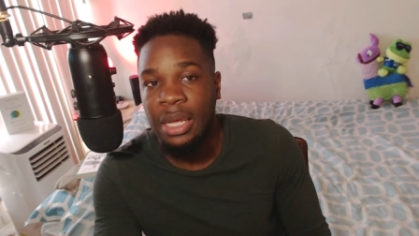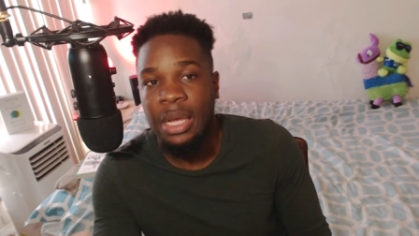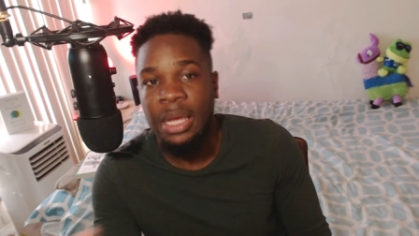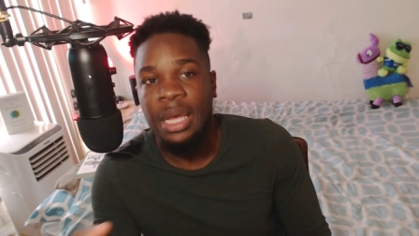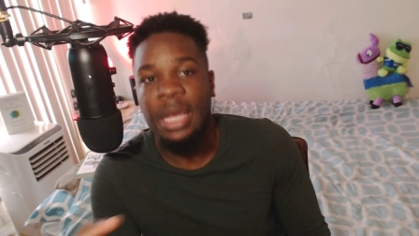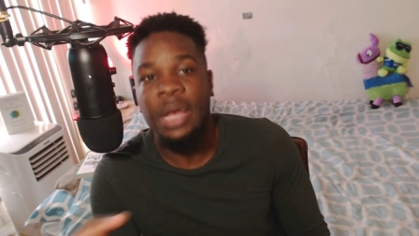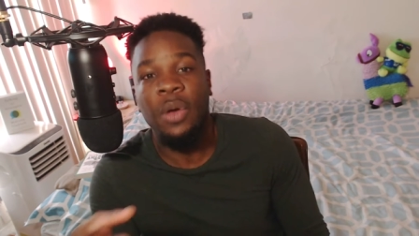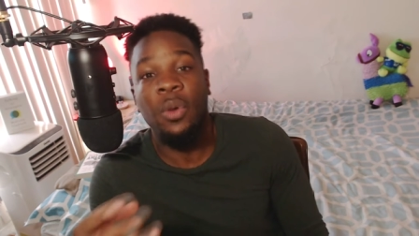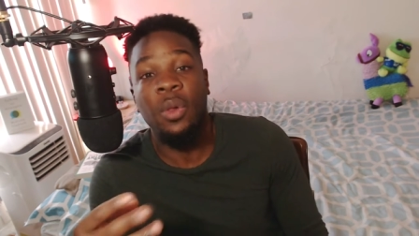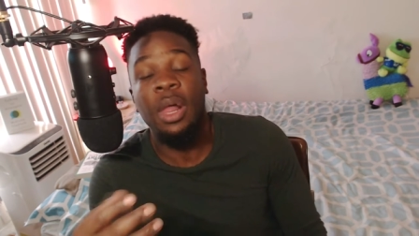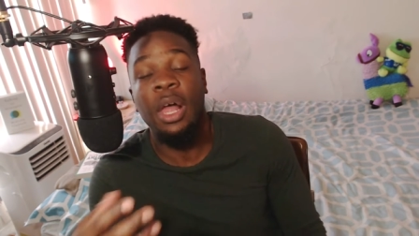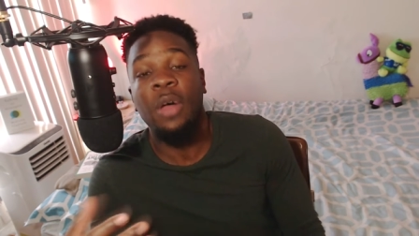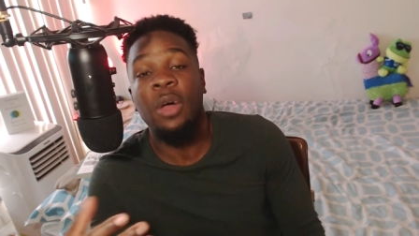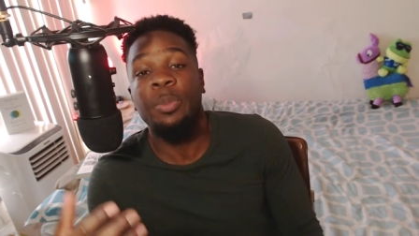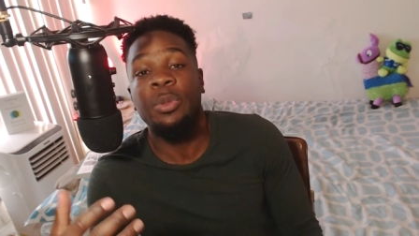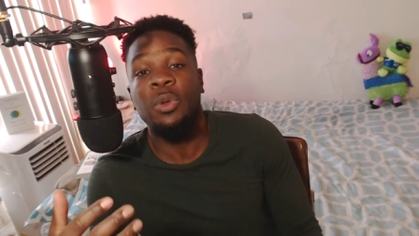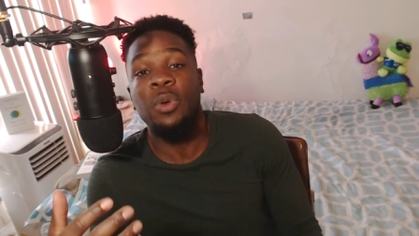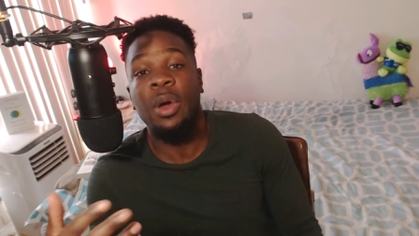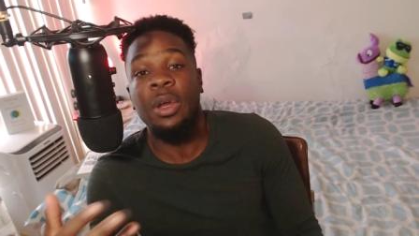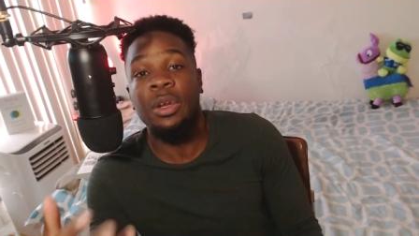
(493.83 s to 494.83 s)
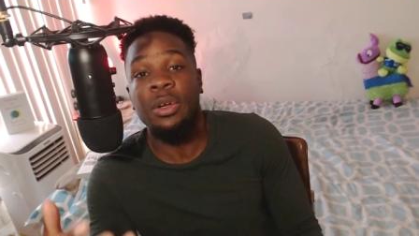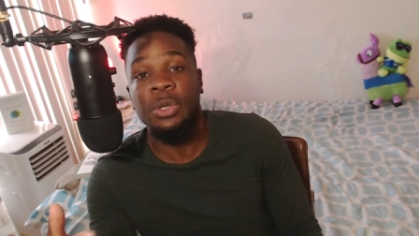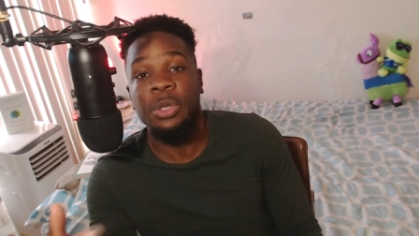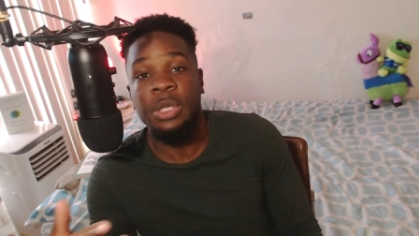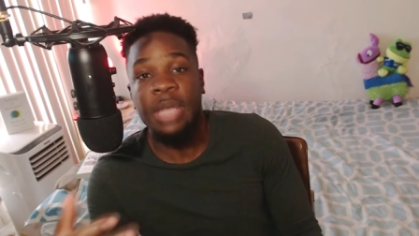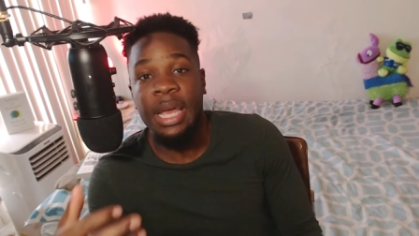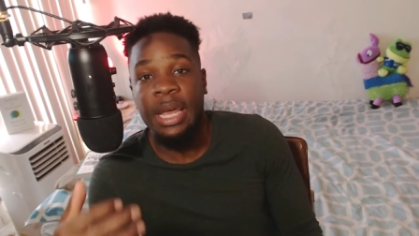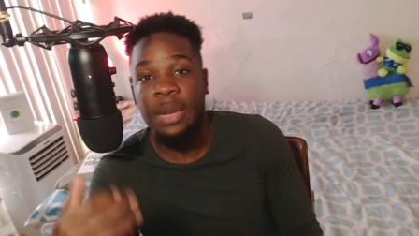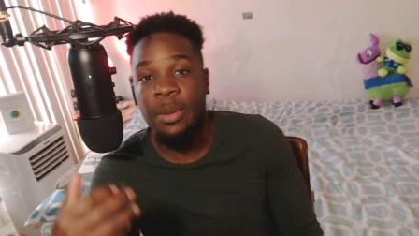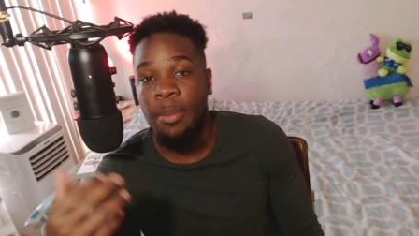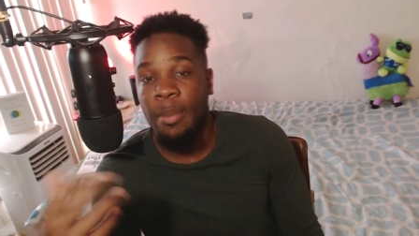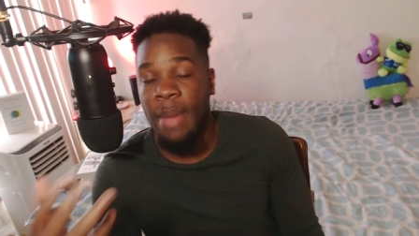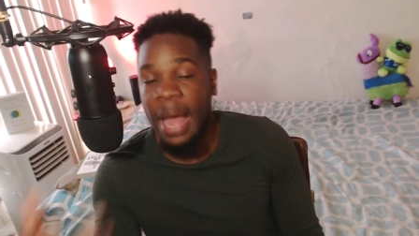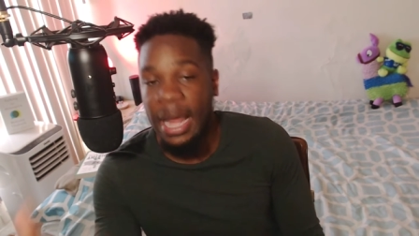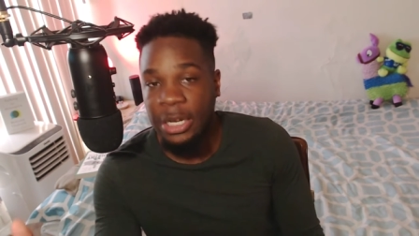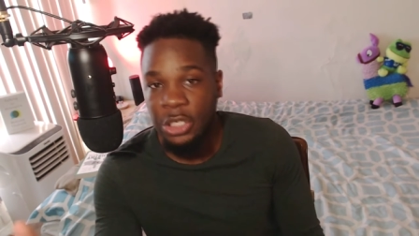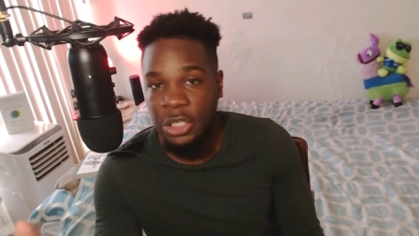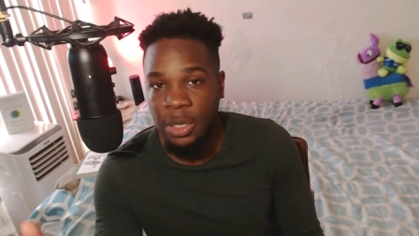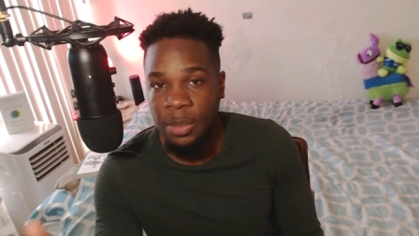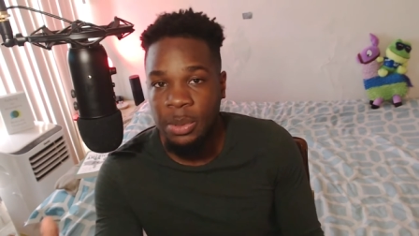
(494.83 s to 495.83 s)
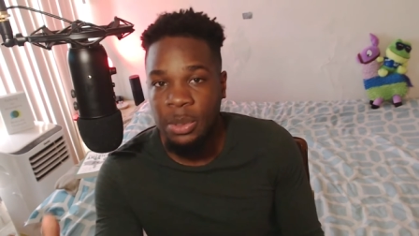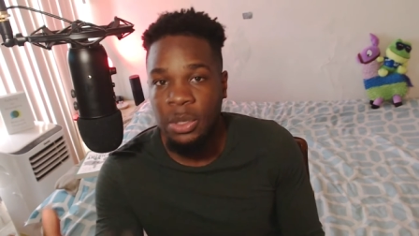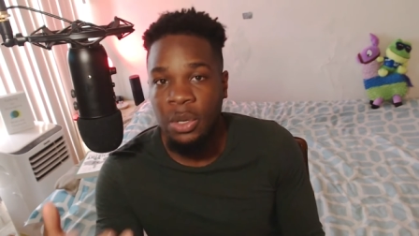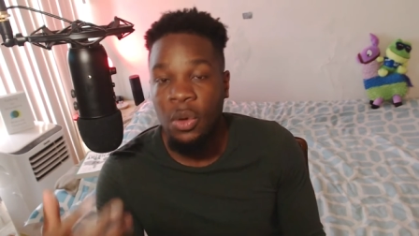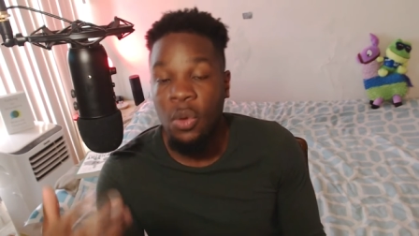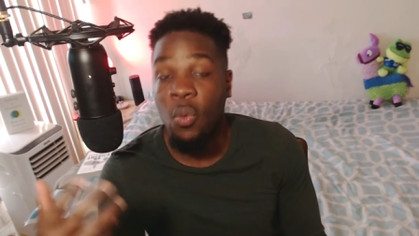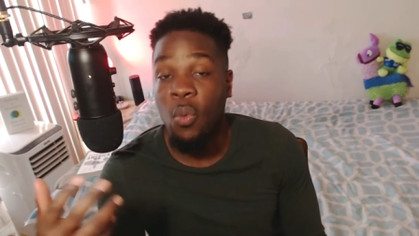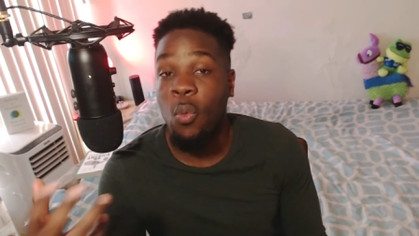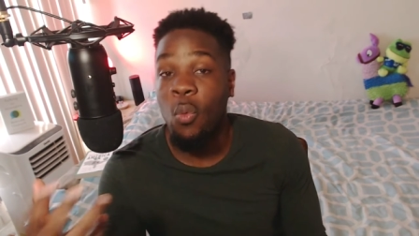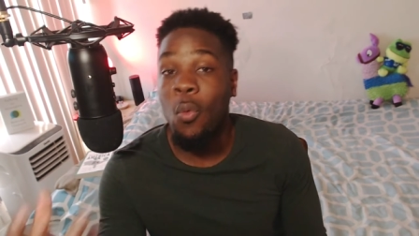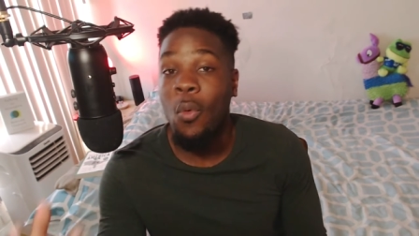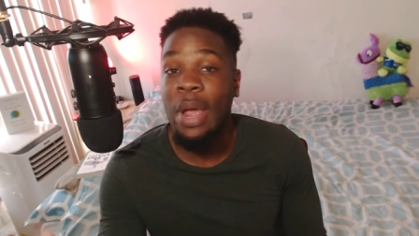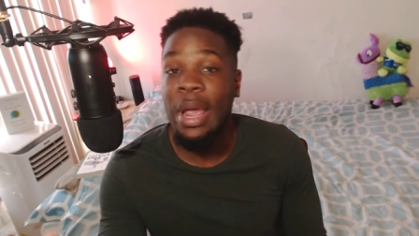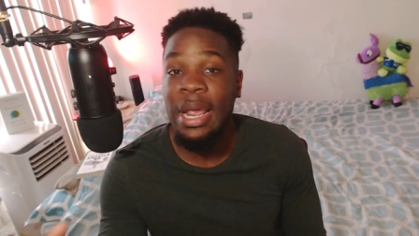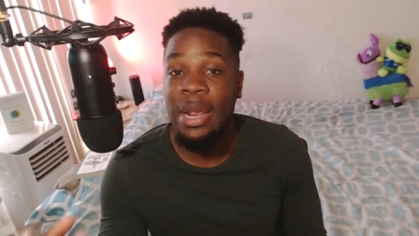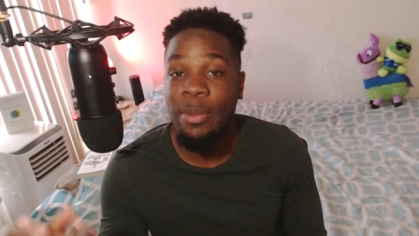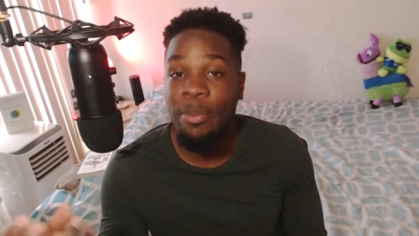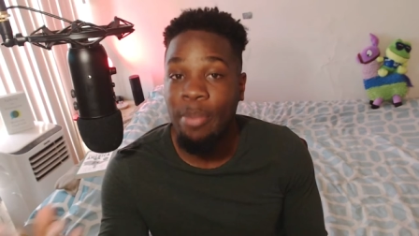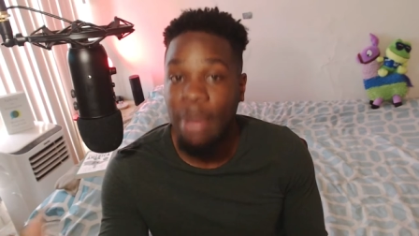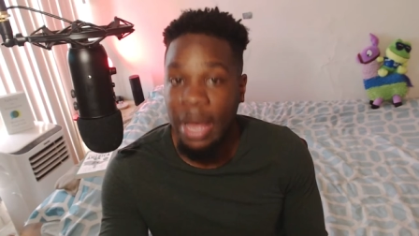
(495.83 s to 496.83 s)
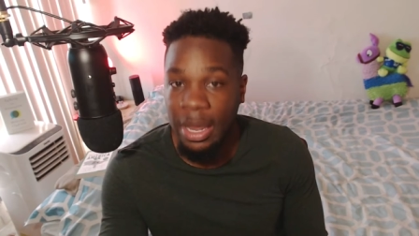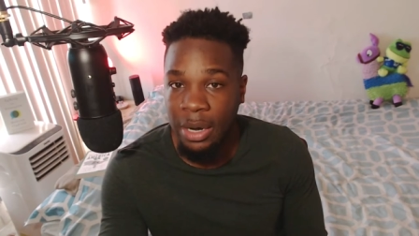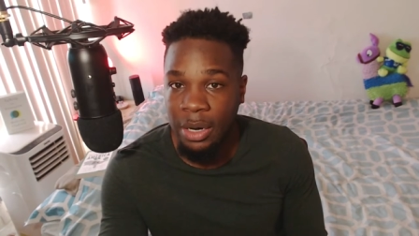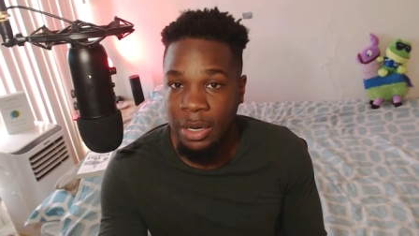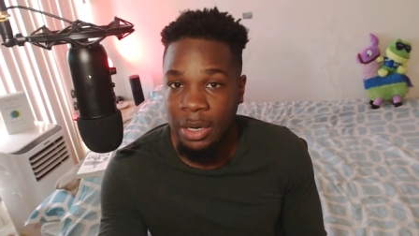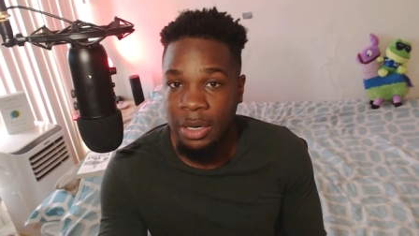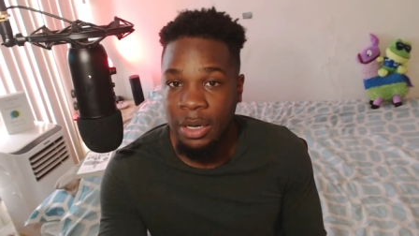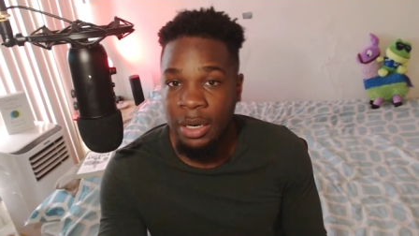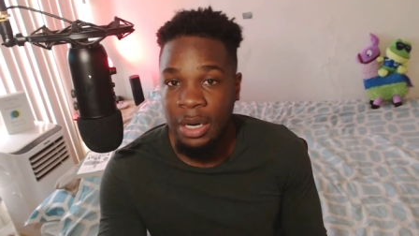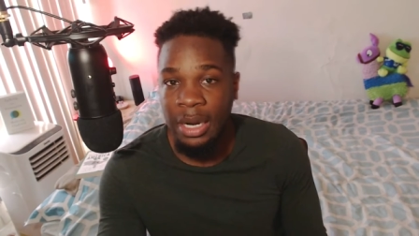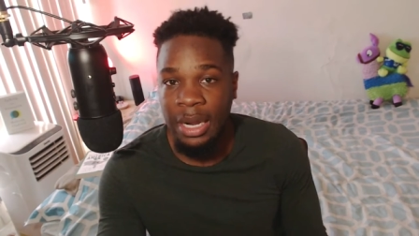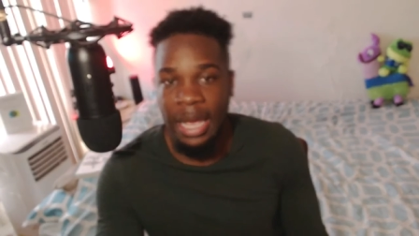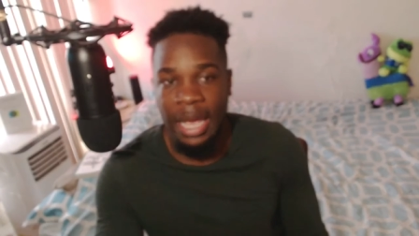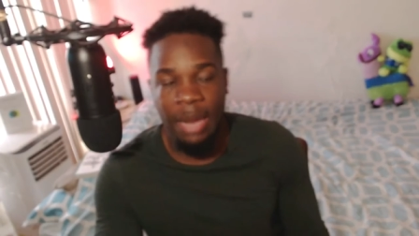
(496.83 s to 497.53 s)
it will help you understand matchups way better